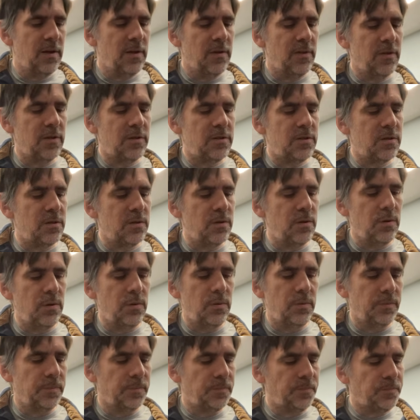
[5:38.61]
the
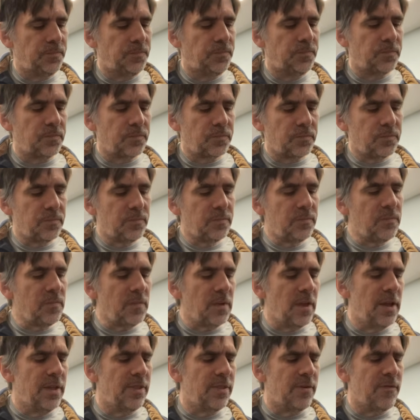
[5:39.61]
2
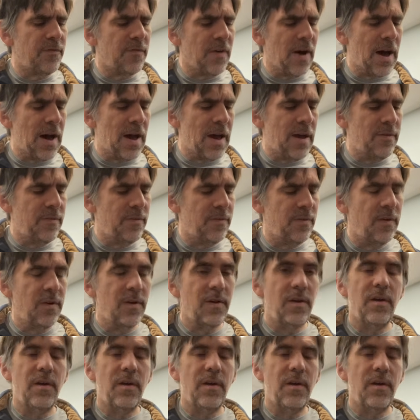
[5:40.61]
and the 5